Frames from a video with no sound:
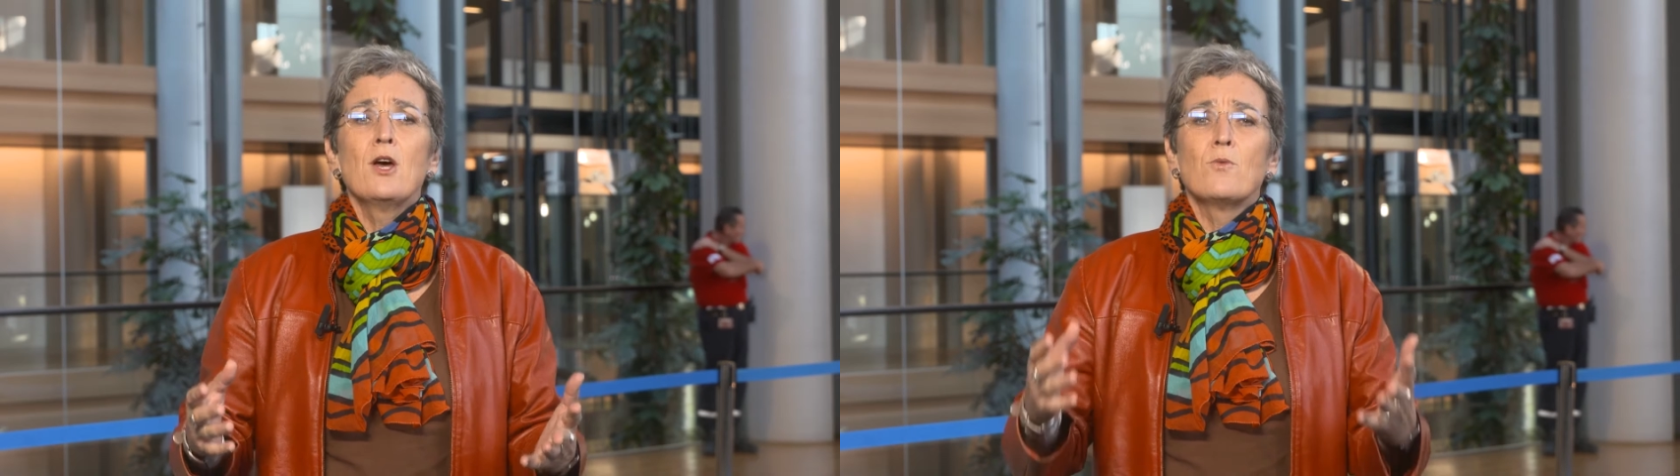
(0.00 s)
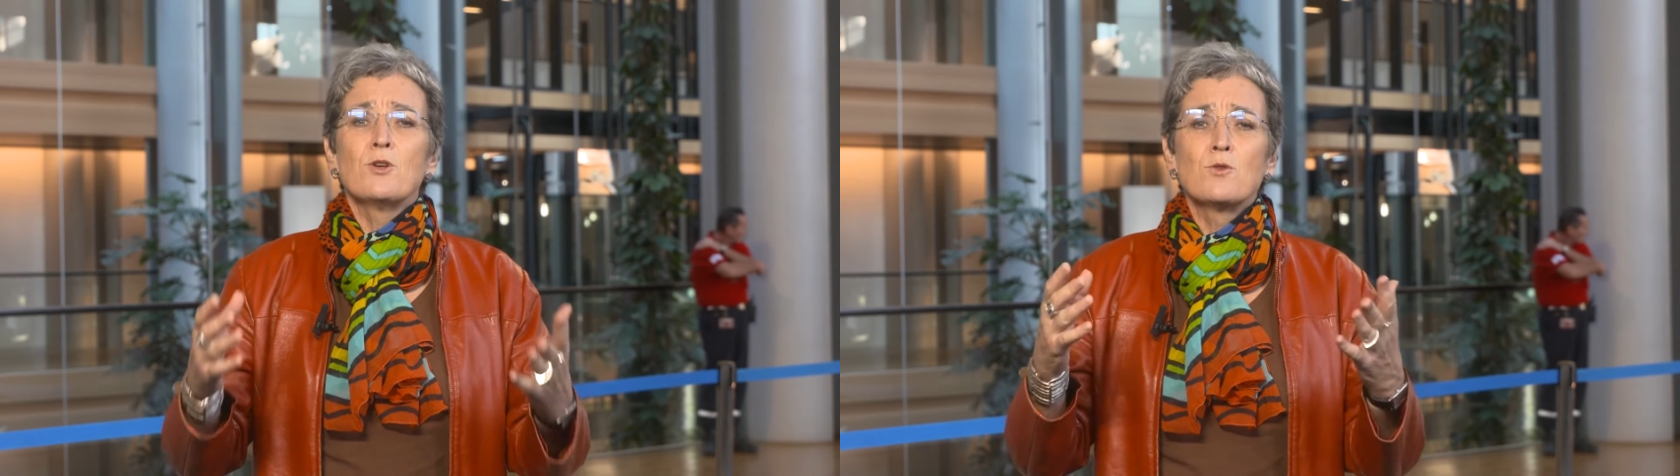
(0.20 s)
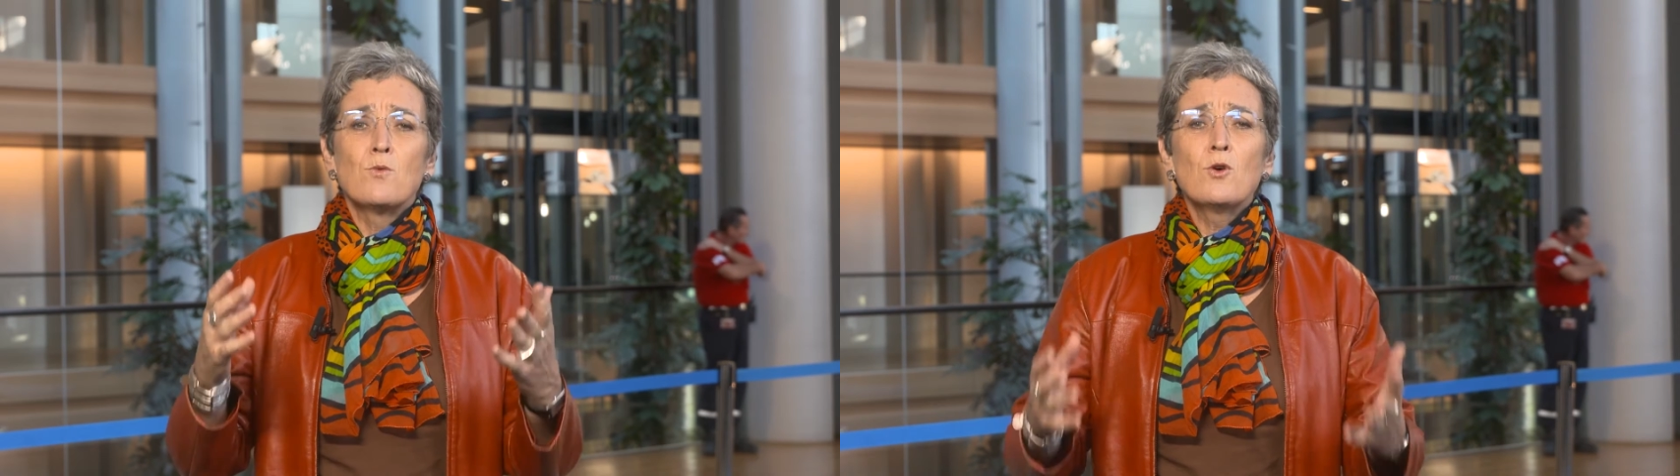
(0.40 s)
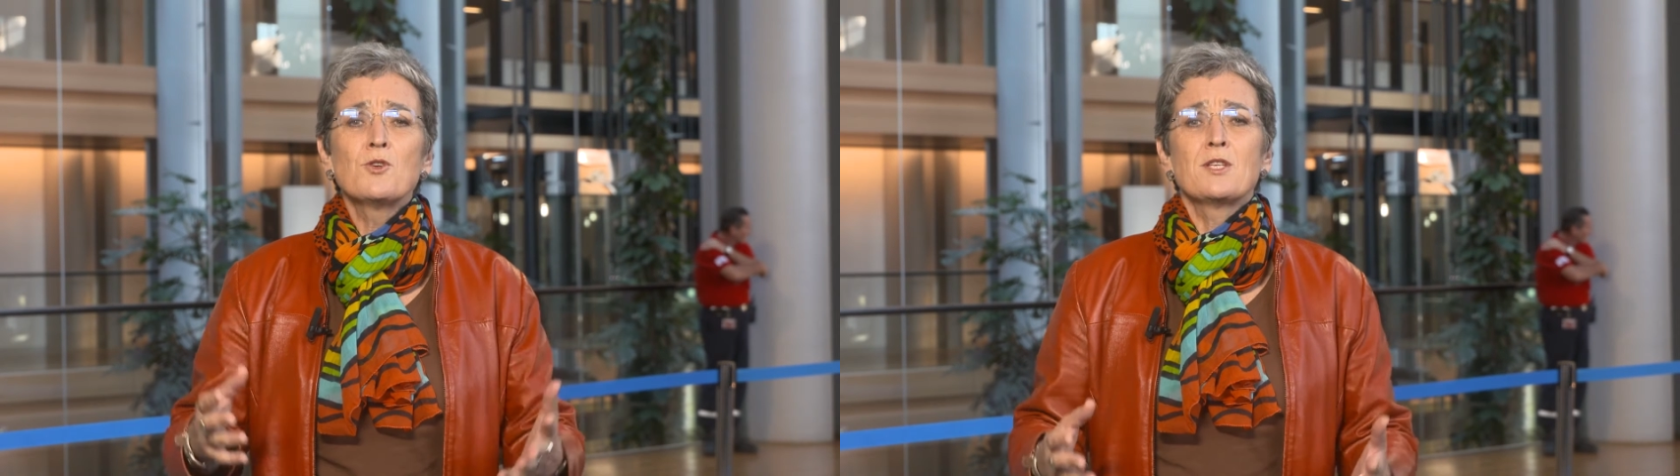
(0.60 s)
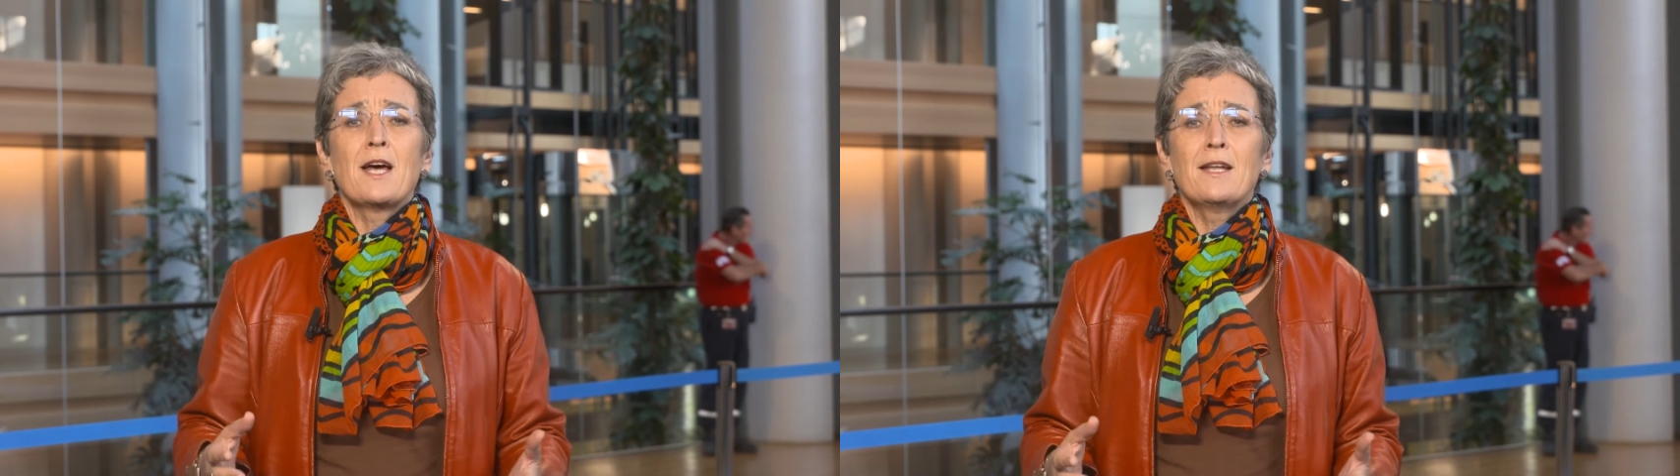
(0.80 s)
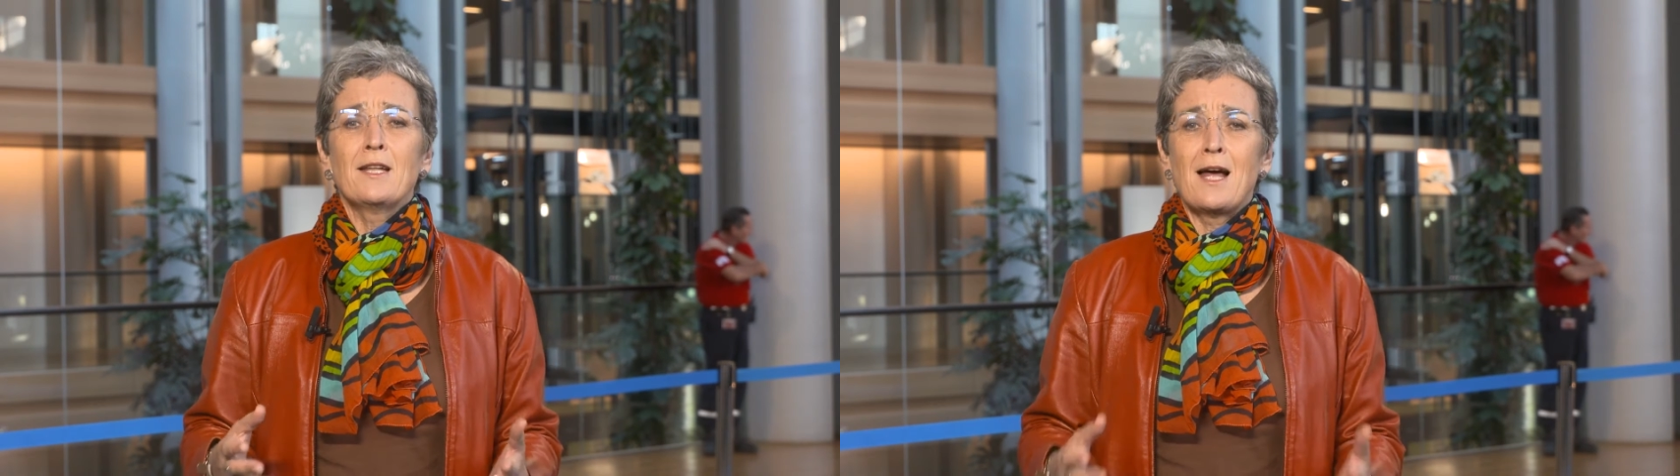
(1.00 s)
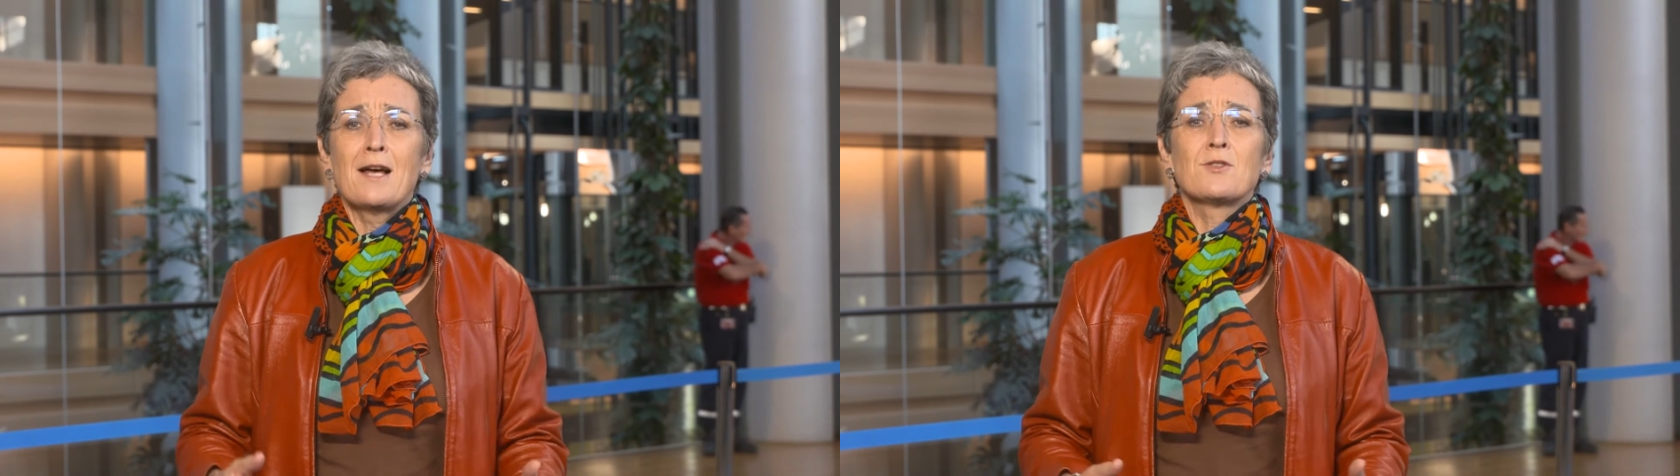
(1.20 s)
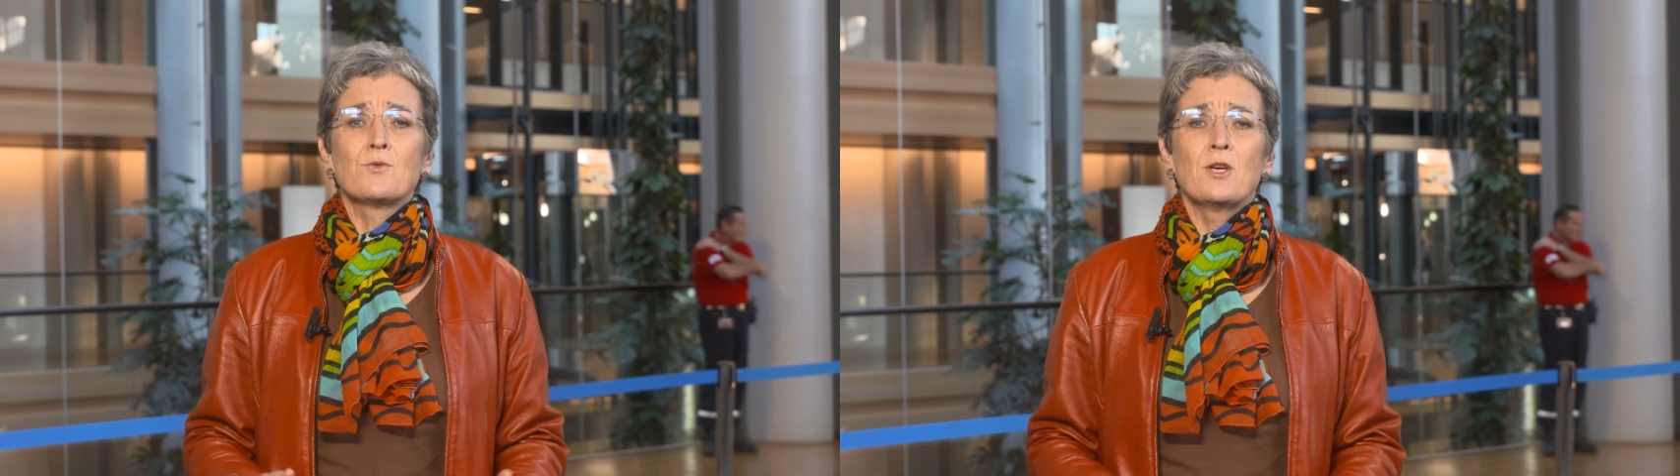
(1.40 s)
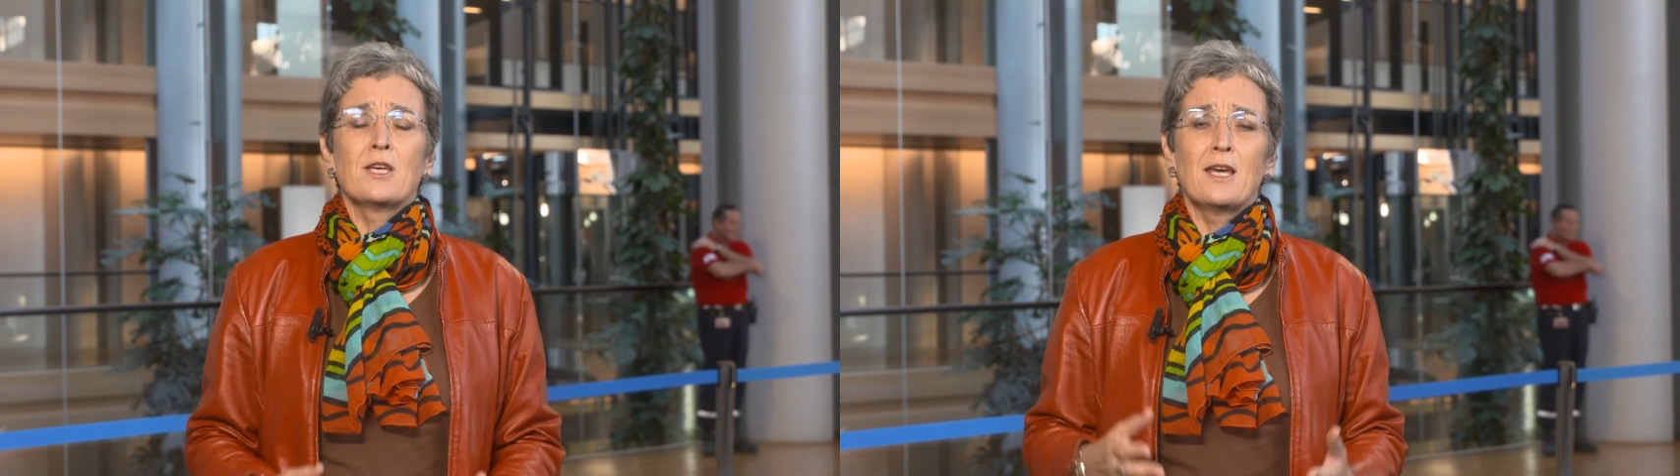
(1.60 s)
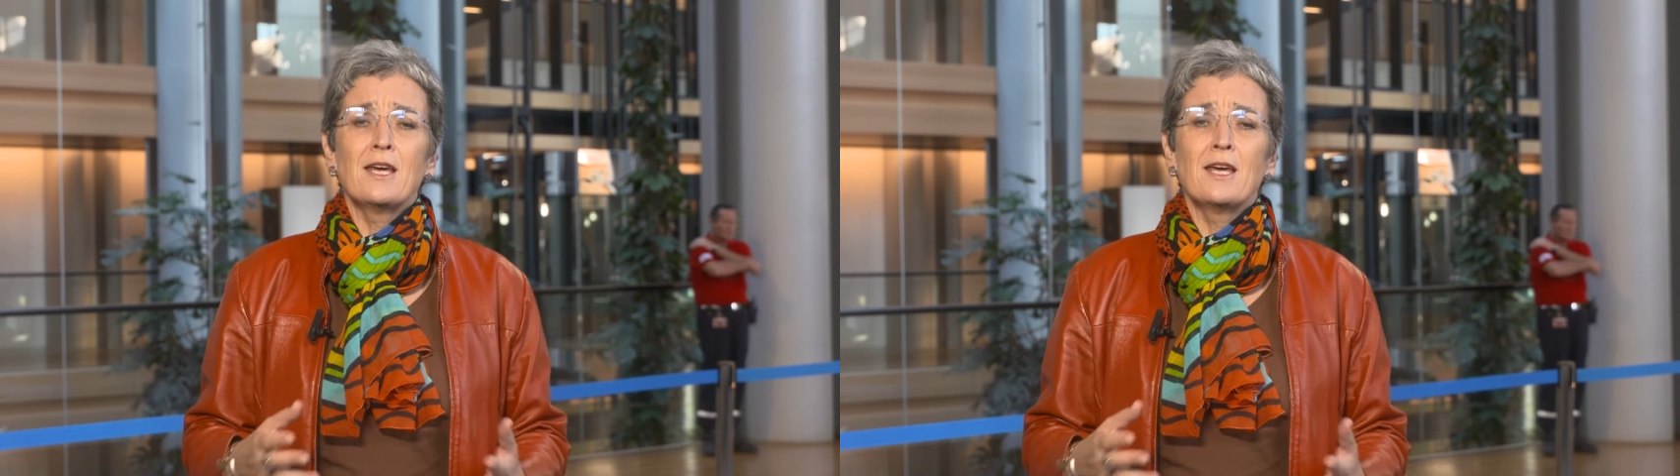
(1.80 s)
which was signed last week